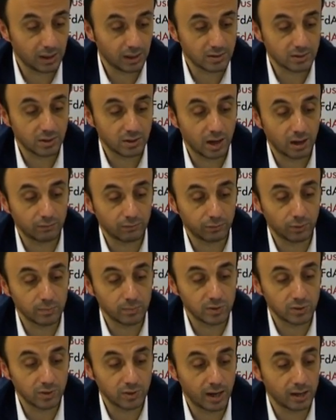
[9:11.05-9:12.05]
has gone from
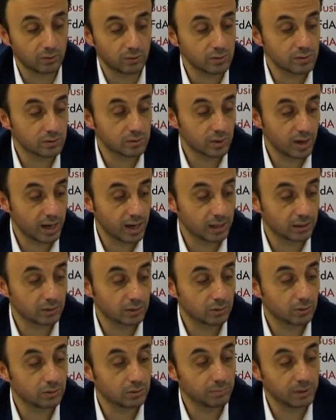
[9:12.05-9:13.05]
strand to strand,
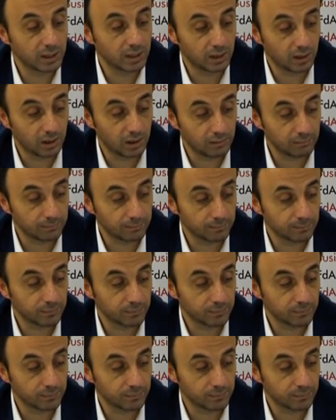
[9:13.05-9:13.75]
could become